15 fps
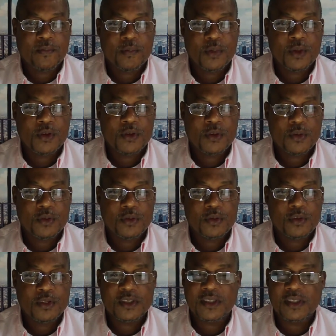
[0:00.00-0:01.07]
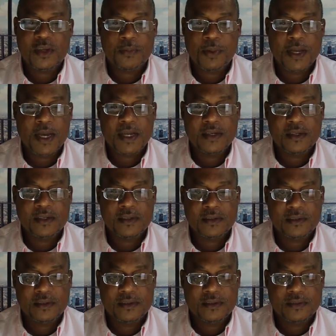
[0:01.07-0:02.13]
You know, this isn't planned.
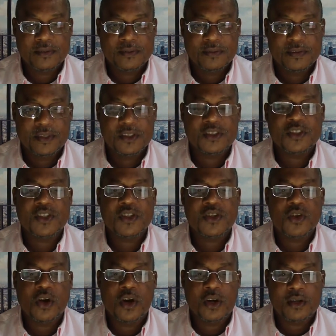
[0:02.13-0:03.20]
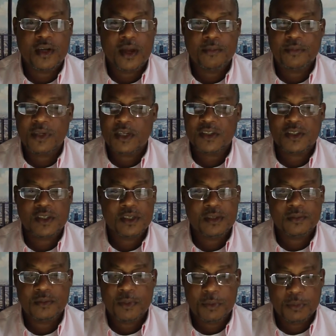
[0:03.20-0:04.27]
This is just God. I'm just,
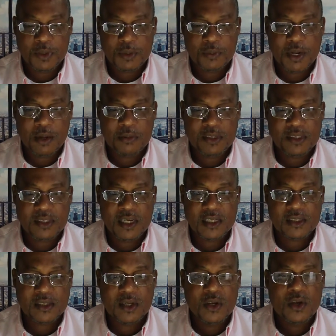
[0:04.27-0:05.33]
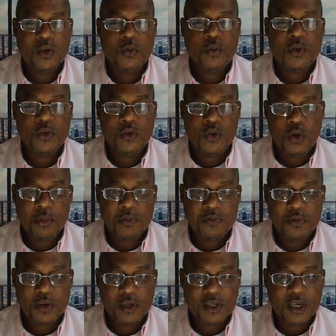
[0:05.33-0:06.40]
remember the Bible says, when you go
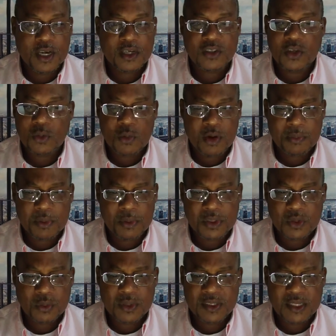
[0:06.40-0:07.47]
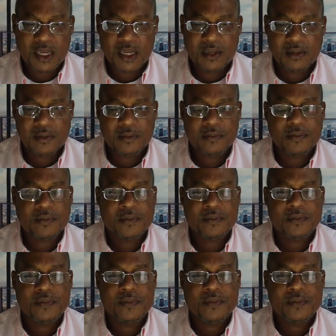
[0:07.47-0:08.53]
before kings, don't worry about what you will say.
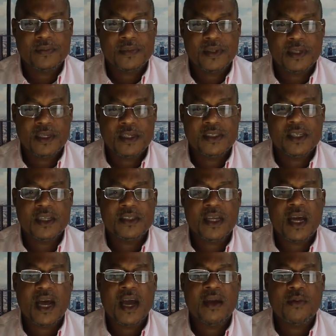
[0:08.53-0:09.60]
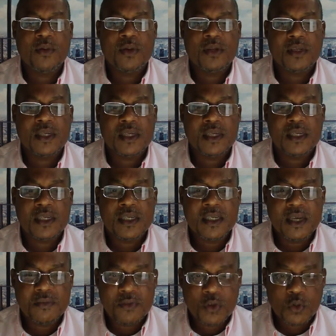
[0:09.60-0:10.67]
He said, I will
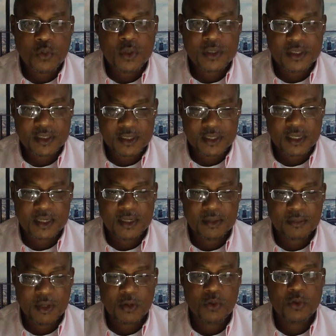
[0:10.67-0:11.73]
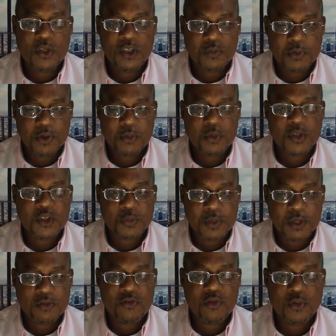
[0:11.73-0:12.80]
give you what to say. My Holy Spirit will
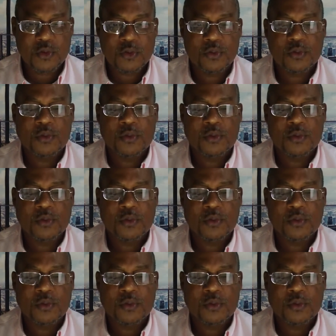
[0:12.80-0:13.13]
speak through you.